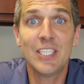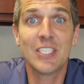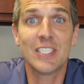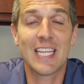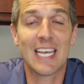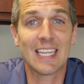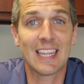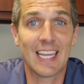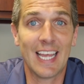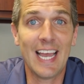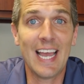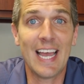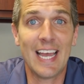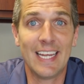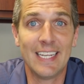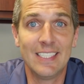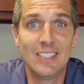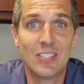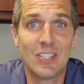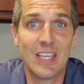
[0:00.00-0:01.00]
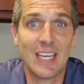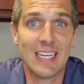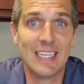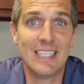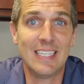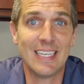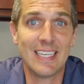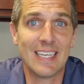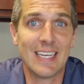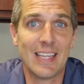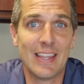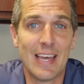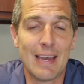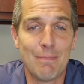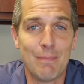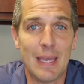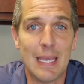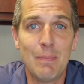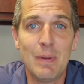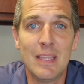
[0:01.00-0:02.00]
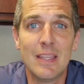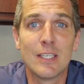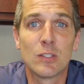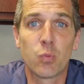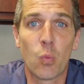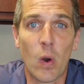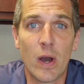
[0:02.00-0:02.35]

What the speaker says: that led to the idea that maybe this